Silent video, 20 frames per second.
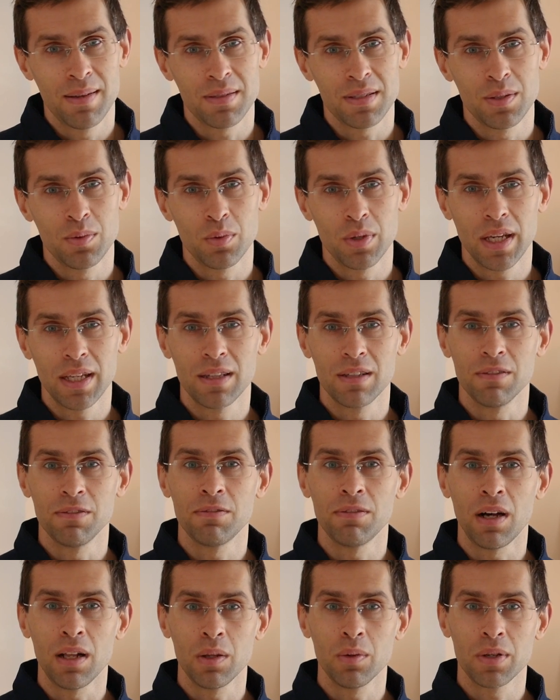times and we get the
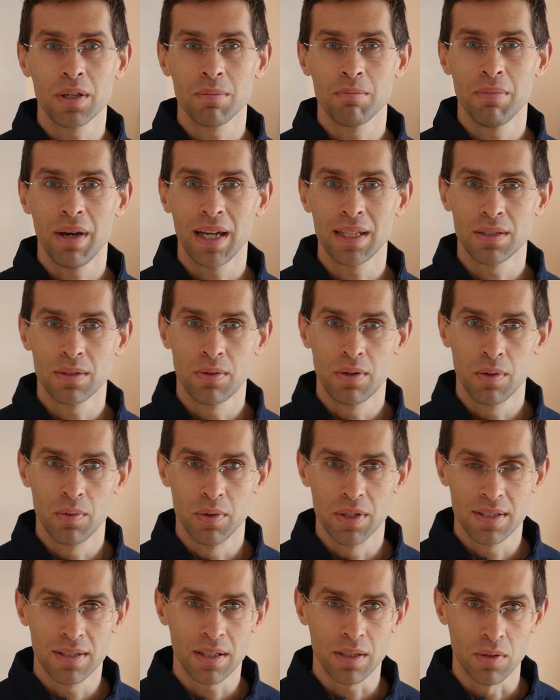following battery
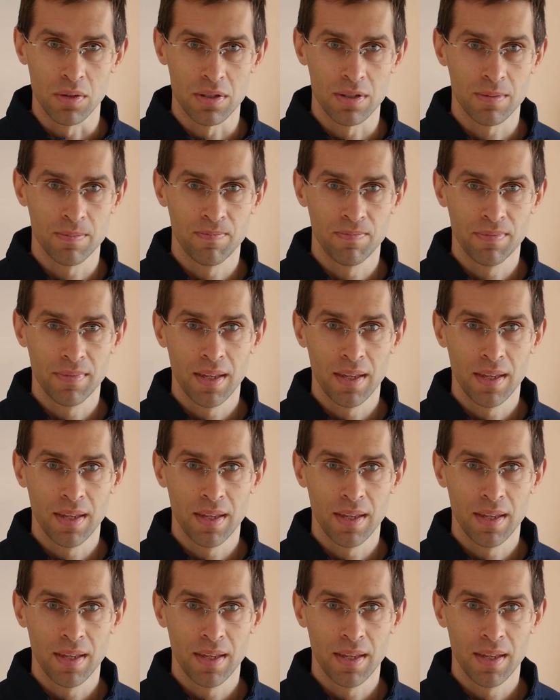results.